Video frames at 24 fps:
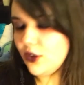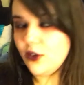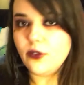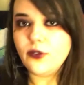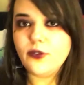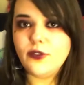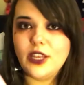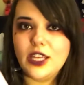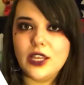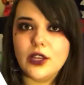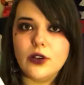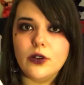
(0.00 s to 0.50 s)

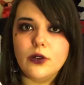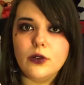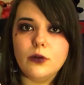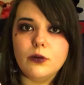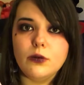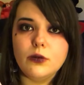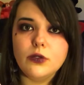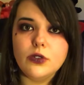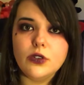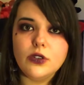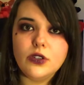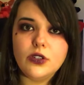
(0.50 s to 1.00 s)
feel
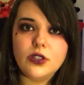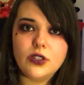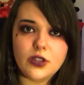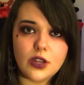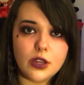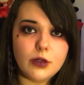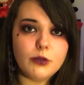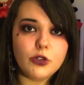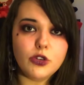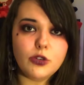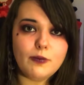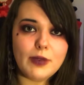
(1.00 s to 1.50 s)

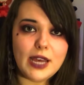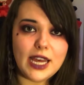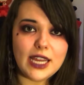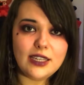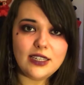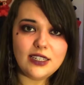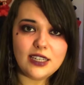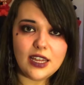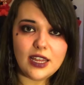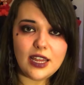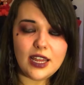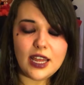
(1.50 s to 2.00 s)
so much
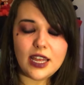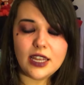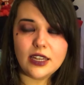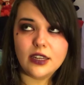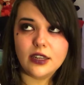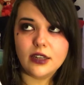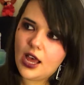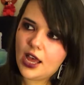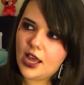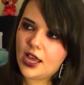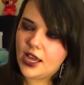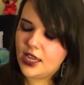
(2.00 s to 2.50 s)
better, and
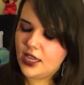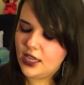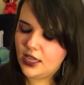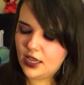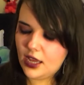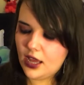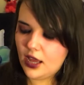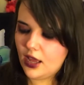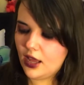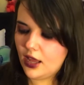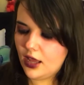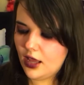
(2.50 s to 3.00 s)
I
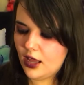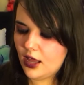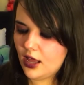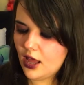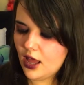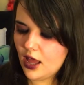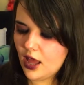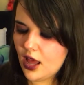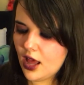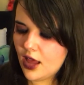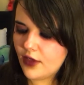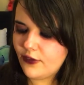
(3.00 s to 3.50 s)

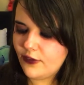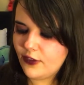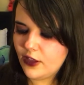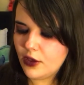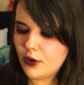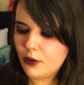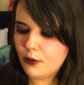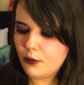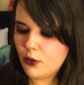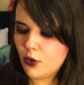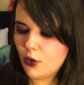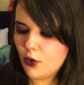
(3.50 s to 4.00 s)

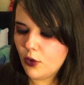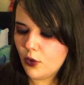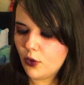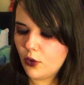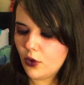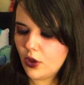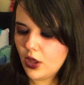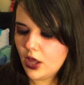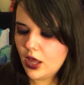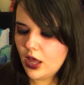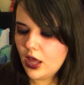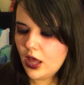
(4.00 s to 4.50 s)
feel more
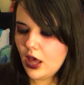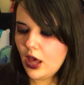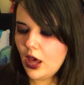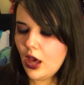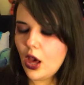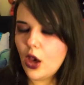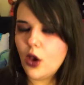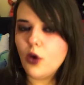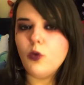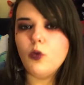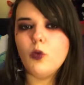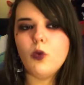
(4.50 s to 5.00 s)

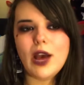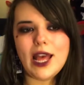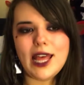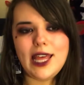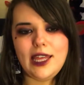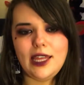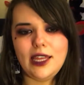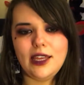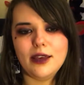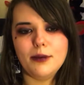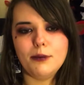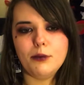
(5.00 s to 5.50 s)

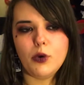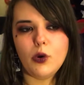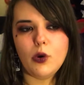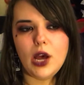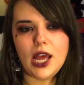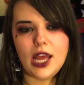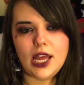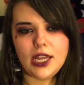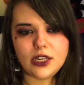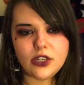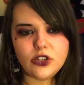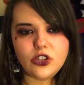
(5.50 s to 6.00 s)
awake and more
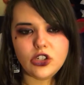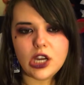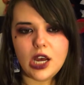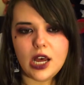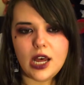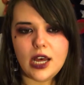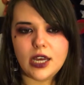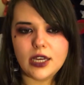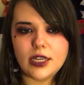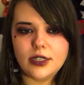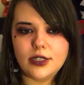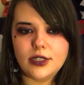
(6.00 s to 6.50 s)

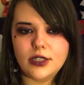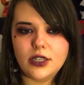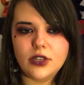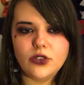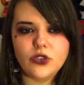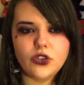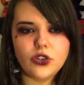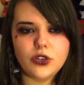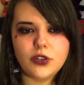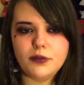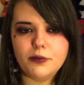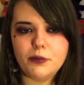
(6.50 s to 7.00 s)
energized and
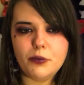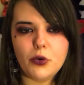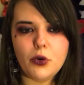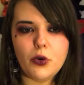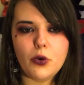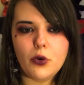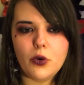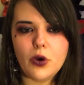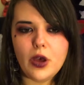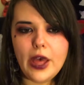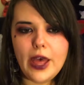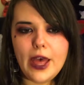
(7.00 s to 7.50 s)
just
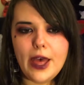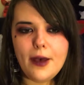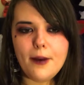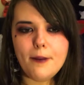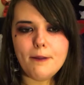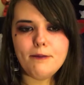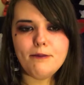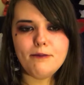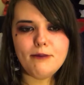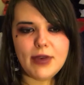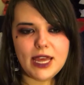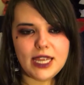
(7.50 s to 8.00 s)
more
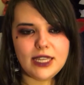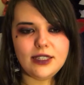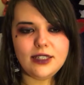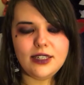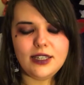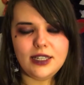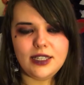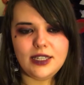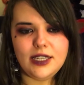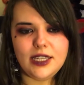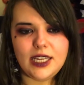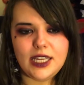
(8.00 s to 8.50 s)

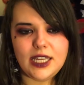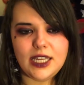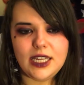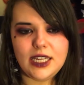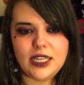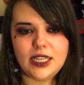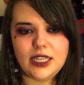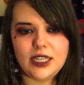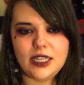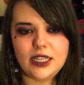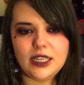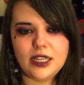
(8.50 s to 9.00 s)

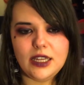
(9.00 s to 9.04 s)
mentally